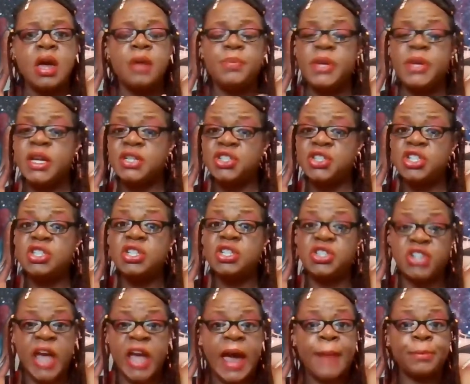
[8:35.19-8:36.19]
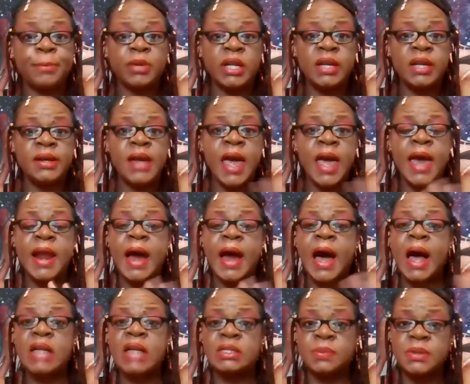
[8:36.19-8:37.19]
because she's a chaplain at a
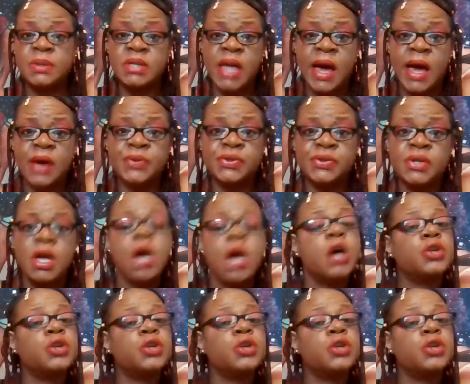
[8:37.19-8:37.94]
hospice house.